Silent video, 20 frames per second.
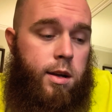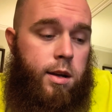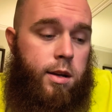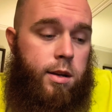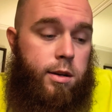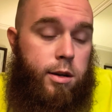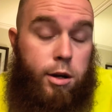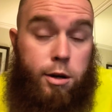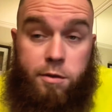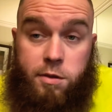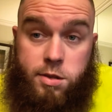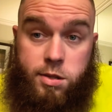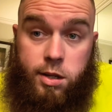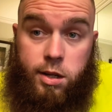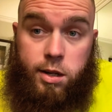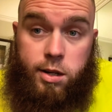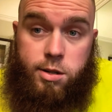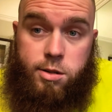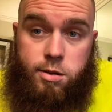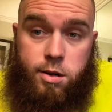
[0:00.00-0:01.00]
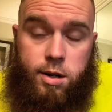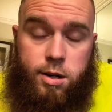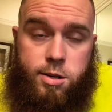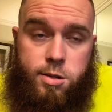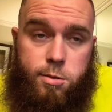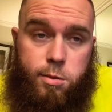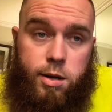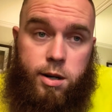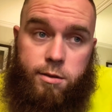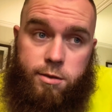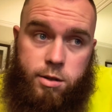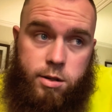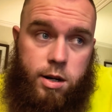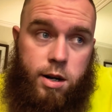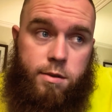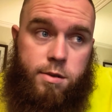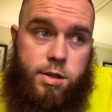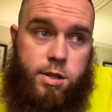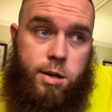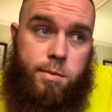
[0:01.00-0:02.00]
Nova's needed trucks whenever
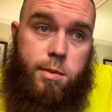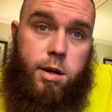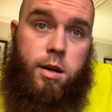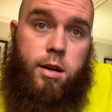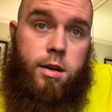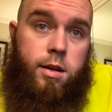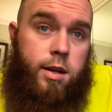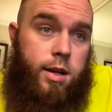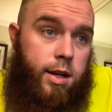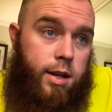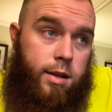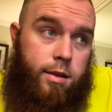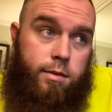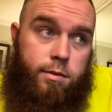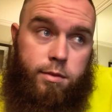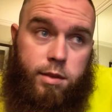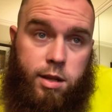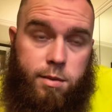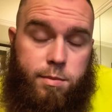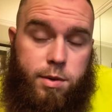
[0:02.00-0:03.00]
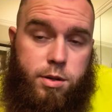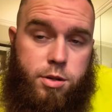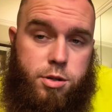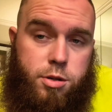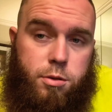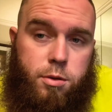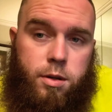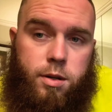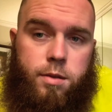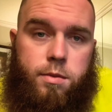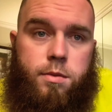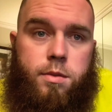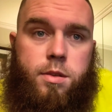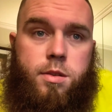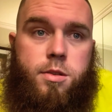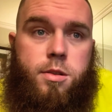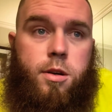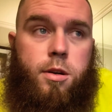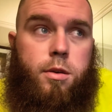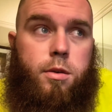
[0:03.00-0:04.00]
drivers come on, and they've been short.
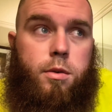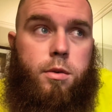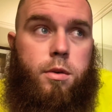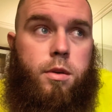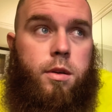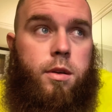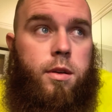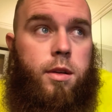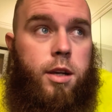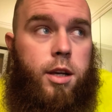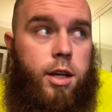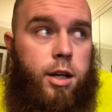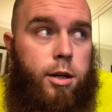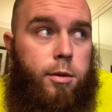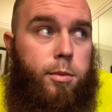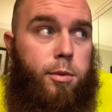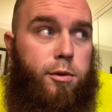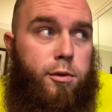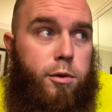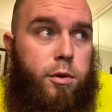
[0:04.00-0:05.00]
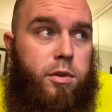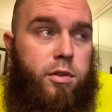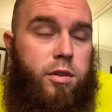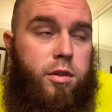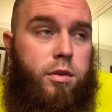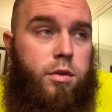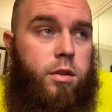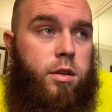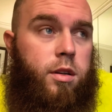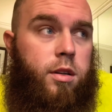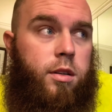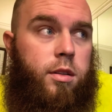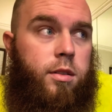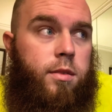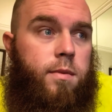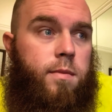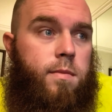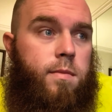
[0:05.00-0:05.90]
So here before too long,